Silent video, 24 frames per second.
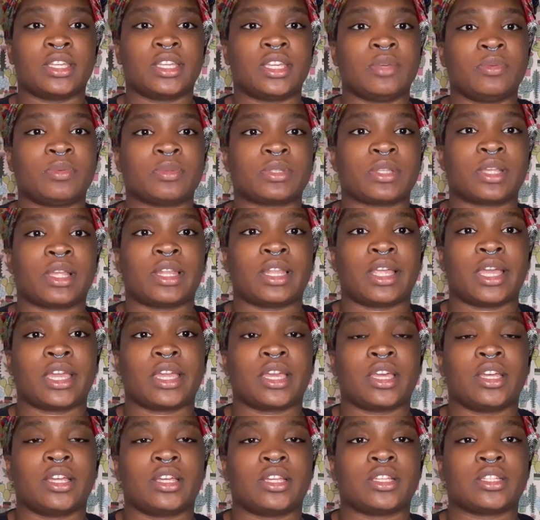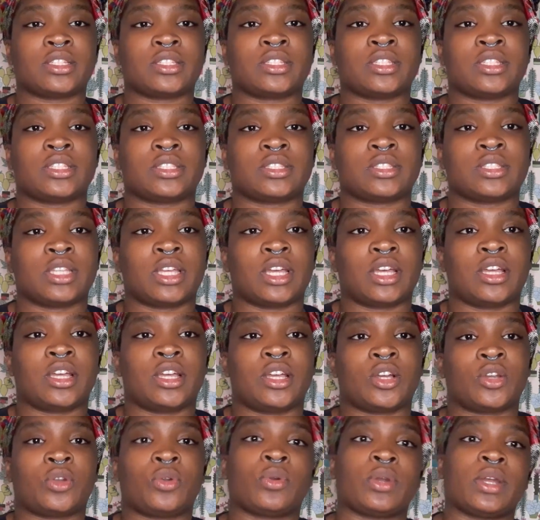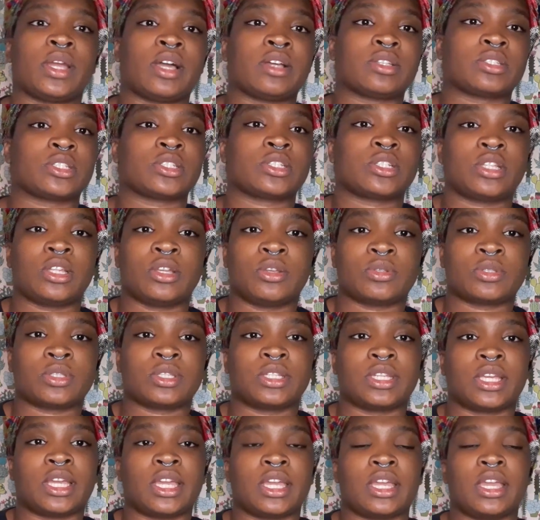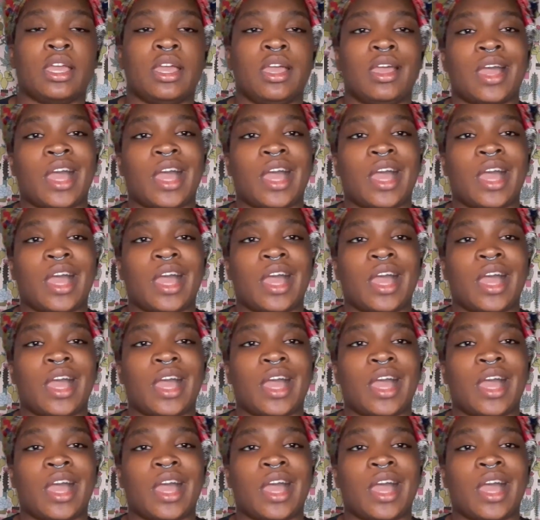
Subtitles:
He was all like, since the courthouse is closed today,